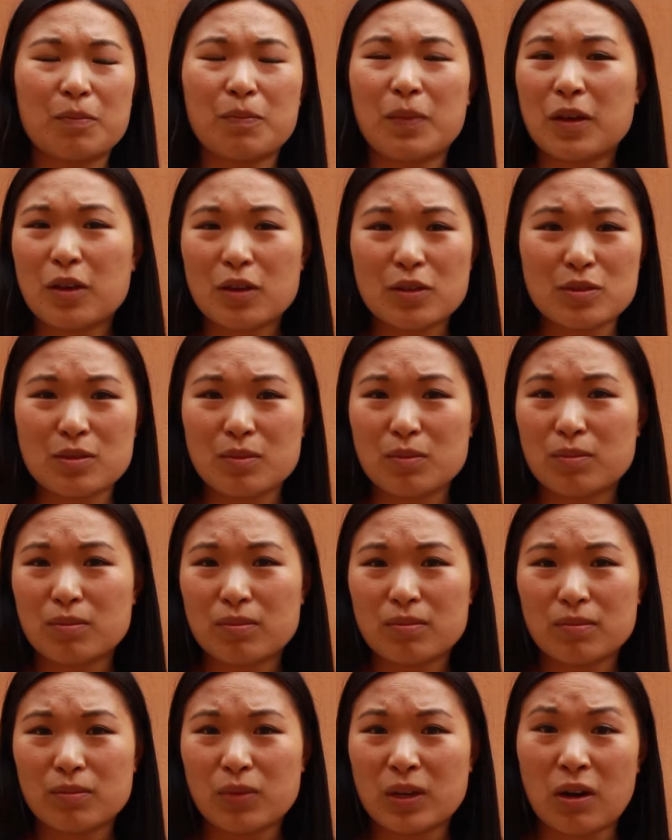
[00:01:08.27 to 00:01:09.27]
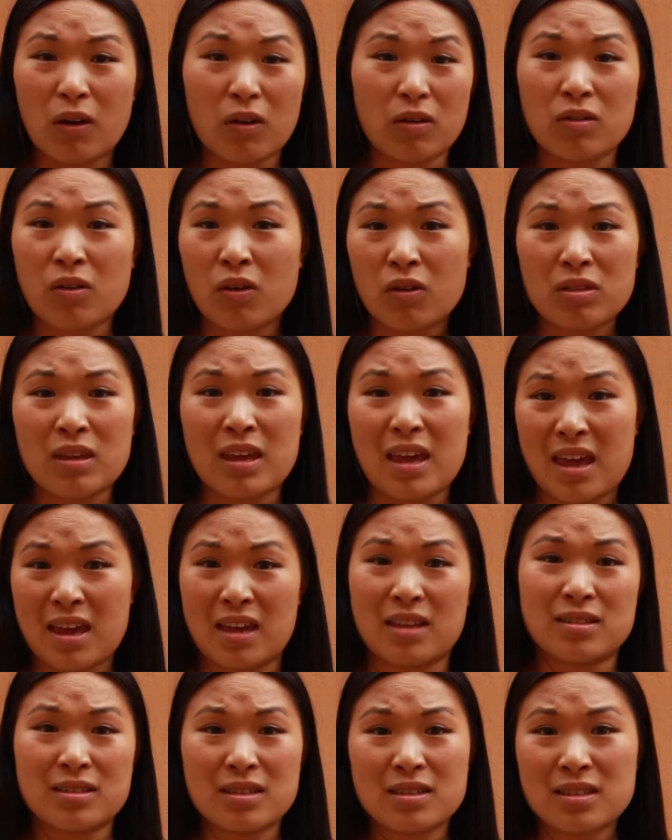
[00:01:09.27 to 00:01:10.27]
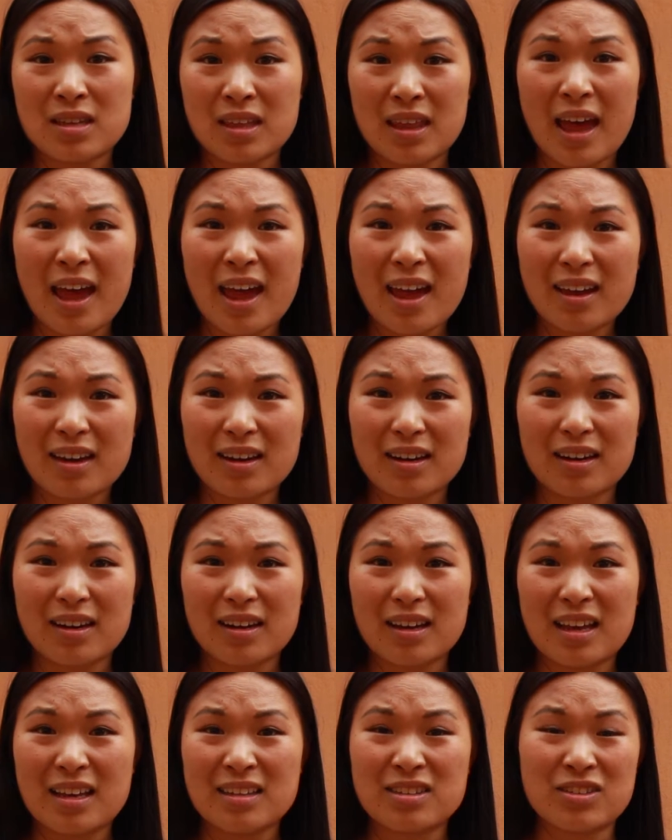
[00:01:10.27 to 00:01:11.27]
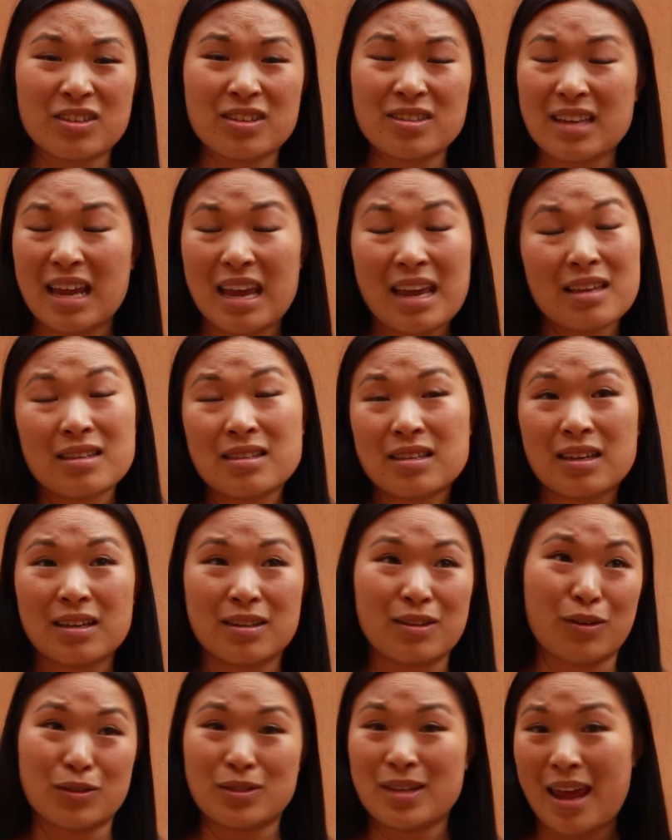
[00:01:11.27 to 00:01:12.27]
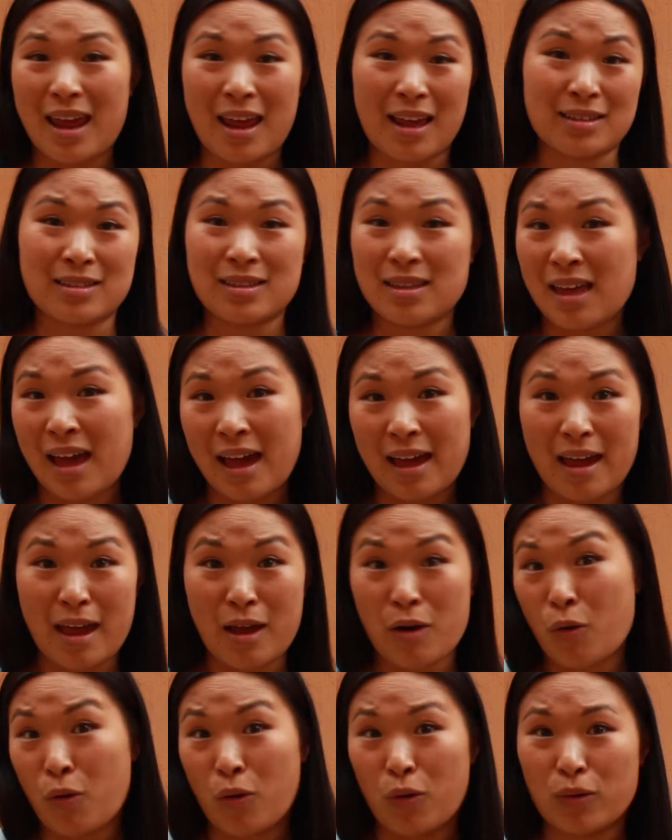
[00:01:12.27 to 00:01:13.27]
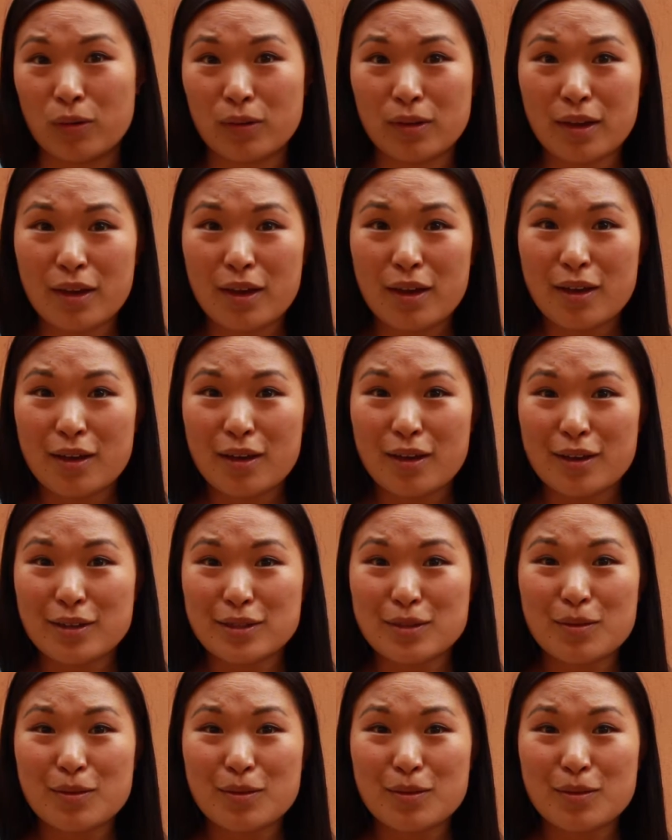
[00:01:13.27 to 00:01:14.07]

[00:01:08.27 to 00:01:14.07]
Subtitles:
because we don't know the answer to that, it's just easier not to answer that at all.